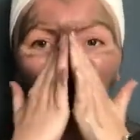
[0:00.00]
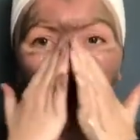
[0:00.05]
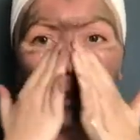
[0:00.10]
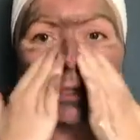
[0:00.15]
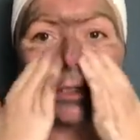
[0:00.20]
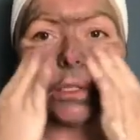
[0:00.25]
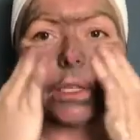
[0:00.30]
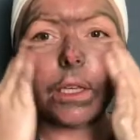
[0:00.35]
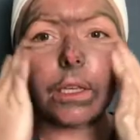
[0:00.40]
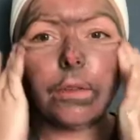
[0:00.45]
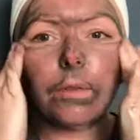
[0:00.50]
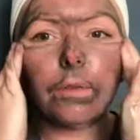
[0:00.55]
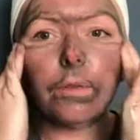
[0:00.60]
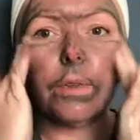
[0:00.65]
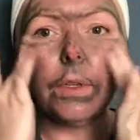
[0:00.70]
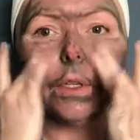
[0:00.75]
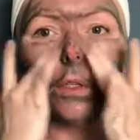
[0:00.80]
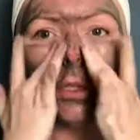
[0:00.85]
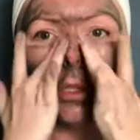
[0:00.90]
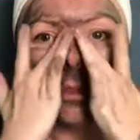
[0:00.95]
So I can
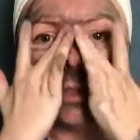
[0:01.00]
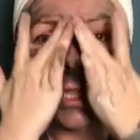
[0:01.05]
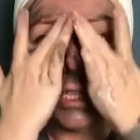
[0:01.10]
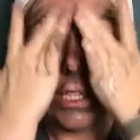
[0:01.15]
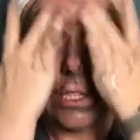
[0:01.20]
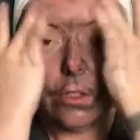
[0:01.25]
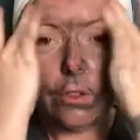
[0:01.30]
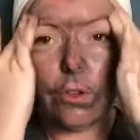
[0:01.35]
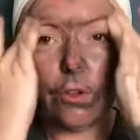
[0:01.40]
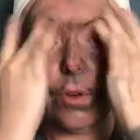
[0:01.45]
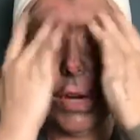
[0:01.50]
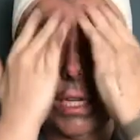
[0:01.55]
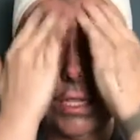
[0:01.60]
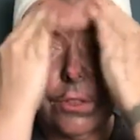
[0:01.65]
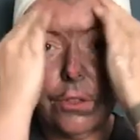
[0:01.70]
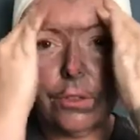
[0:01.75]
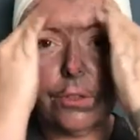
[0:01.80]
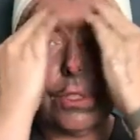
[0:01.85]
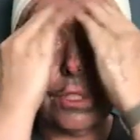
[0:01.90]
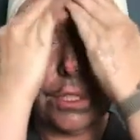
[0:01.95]
feel those little
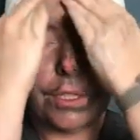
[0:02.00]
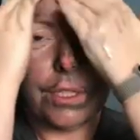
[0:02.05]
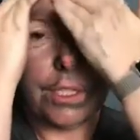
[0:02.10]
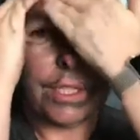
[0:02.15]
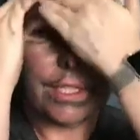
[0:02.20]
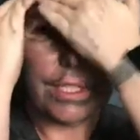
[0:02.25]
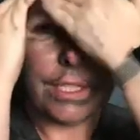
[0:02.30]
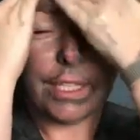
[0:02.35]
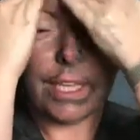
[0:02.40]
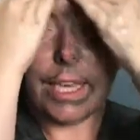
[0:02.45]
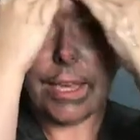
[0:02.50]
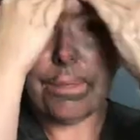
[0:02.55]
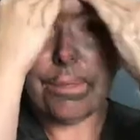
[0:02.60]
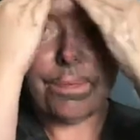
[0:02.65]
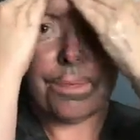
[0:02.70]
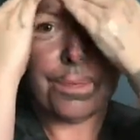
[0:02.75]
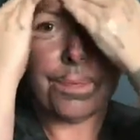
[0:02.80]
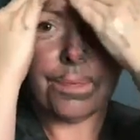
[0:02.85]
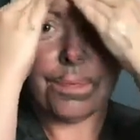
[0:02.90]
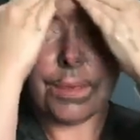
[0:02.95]
granules on the skin.
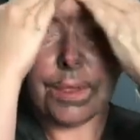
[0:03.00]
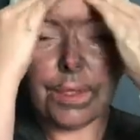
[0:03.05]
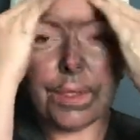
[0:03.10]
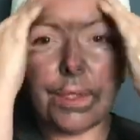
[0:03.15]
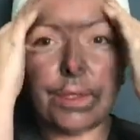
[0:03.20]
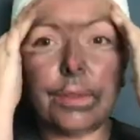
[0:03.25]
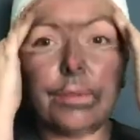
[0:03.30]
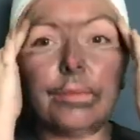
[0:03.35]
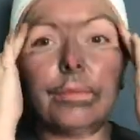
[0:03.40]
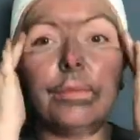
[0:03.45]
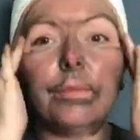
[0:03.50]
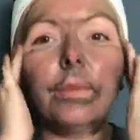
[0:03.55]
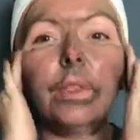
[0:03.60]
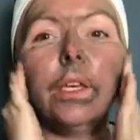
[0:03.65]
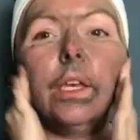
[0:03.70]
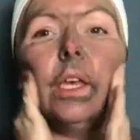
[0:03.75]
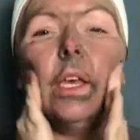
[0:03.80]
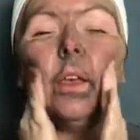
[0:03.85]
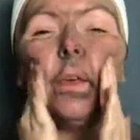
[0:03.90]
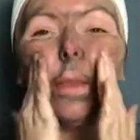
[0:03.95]

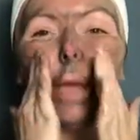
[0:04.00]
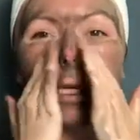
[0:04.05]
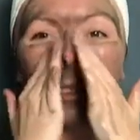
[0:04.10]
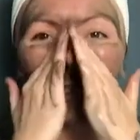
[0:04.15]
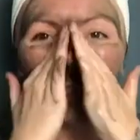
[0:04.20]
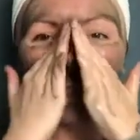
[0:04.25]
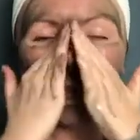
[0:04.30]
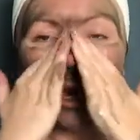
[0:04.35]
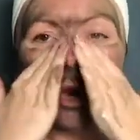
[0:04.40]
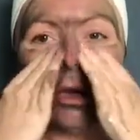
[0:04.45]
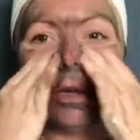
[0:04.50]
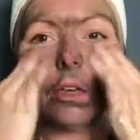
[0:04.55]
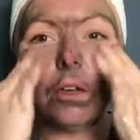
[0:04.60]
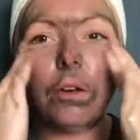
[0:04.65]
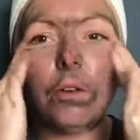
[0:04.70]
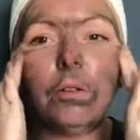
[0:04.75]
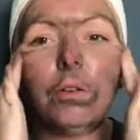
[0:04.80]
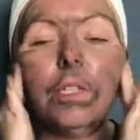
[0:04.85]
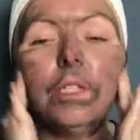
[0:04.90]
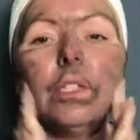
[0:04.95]
That
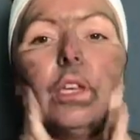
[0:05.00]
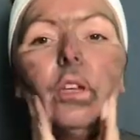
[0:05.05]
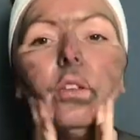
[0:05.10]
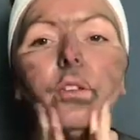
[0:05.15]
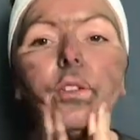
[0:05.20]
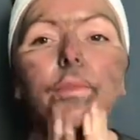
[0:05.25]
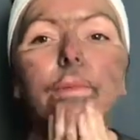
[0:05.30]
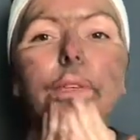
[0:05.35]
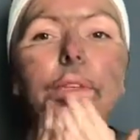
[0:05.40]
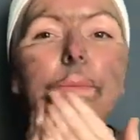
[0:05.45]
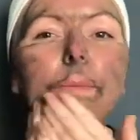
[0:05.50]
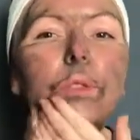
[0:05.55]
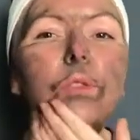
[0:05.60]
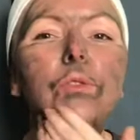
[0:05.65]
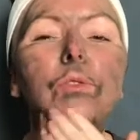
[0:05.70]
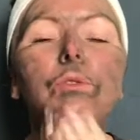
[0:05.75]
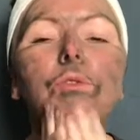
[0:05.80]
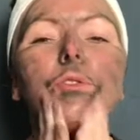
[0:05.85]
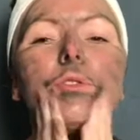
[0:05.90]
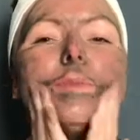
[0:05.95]
charcoal is going to be
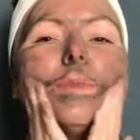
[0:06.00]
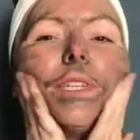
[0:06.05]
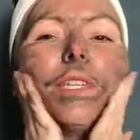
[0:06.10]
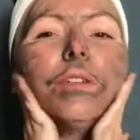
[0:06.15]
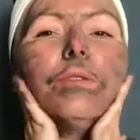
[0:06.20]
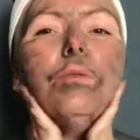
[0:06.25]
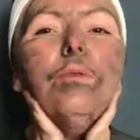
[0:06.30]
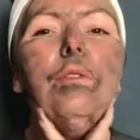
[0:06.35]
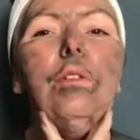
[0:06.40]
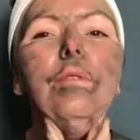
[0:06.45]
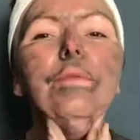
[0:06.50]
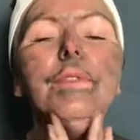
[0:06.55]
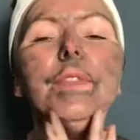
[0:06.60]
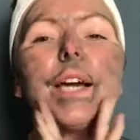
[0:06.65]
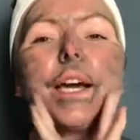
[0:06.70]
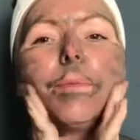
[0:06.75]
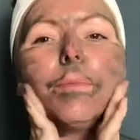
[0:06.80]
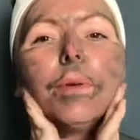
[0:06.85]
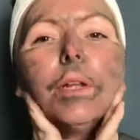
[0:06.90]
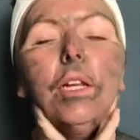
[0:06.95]
absorbing all of
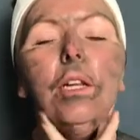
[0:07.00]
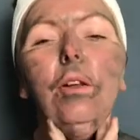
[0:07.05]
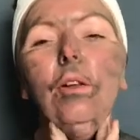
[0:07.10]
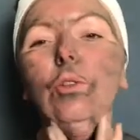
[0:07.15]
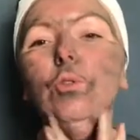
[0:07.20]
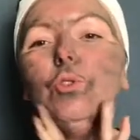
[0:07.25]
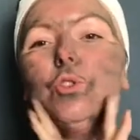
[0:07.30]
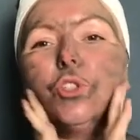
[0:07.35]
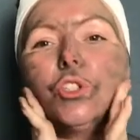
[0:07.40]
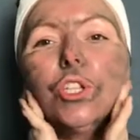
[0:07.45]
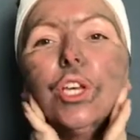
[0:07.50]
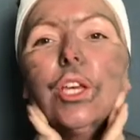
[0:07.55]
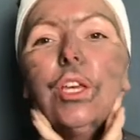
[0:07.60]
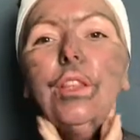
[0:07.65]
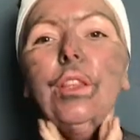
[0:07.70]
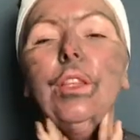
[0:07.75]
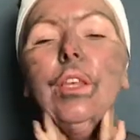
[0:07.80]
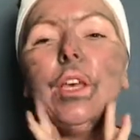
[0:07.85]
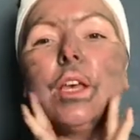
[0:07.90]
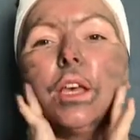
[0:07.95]
that
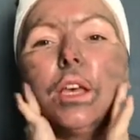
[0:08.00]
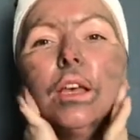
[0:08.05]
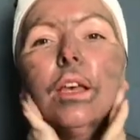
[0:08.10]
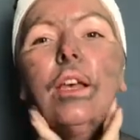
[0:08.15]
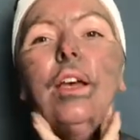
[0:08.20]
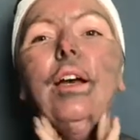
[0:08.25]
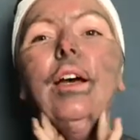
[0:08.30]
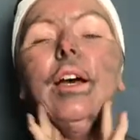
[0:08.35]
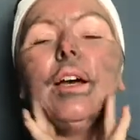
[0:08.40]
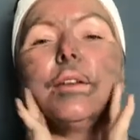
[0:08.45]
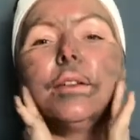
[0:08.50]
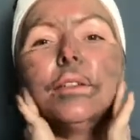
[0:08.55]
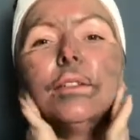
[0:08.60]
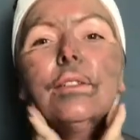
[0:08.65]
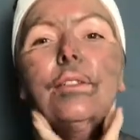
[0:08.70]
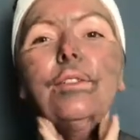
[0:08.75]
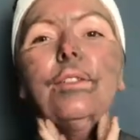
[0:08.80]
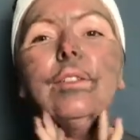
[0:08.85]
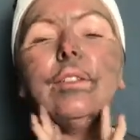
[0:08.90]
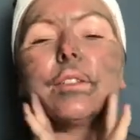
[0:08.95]
pollution
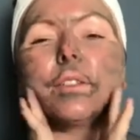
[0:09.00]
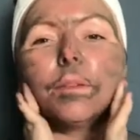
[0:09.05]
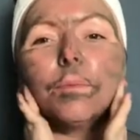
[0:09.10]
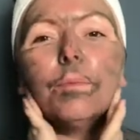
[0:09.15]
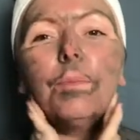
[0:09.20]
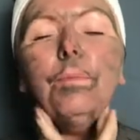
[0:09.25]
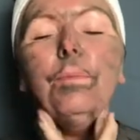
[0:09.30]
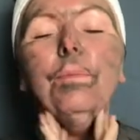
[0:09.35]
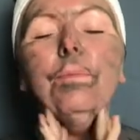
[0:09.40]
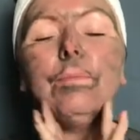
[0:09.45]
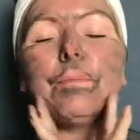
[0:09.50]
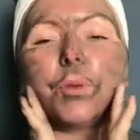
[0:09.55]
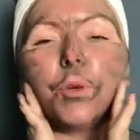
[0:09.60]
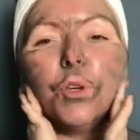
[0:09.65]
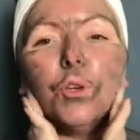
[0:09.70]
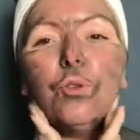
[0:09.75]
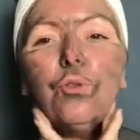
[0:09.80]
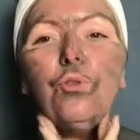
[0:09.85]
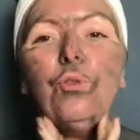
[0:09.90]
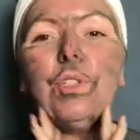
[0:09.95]
and
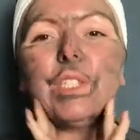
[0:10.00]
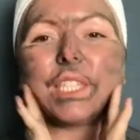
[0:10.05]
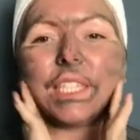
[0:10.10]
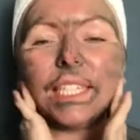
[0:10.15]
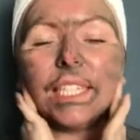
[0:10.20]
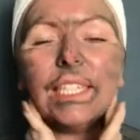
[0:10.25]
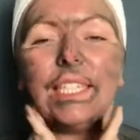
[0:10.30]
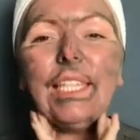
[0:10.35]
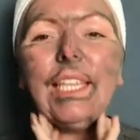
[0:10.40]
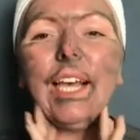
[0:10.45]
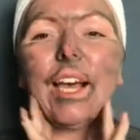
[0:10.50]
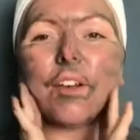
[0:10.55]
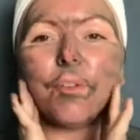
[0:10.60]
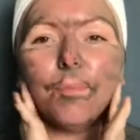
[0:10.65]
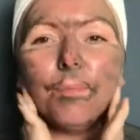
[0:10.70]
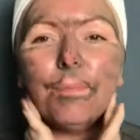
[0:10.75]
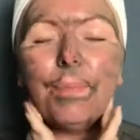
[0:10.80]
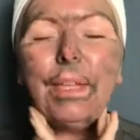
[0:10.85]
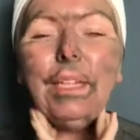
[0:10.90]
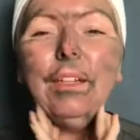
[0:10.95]
impurities that
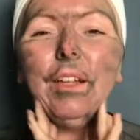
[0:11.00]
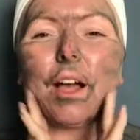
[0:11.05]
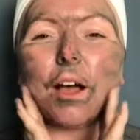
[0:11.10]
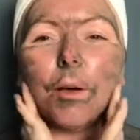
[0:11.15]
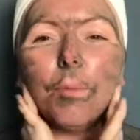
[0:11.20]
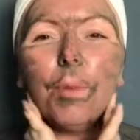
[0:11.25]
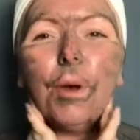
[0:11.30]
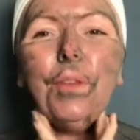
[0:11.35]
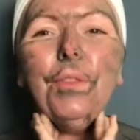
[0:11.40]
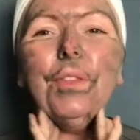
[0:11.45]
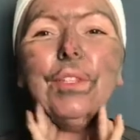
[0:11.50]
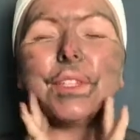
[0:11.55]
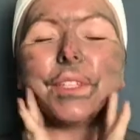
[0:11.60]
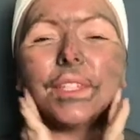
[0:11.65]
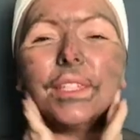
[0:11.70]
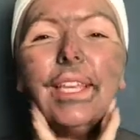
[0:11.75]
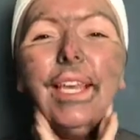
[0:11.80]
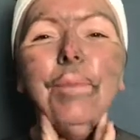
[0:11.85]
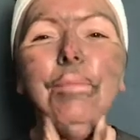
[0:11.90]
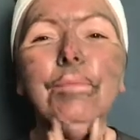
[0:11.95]
have built up on the
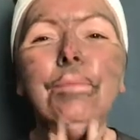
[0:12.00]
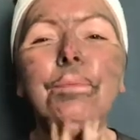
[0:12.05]
skin.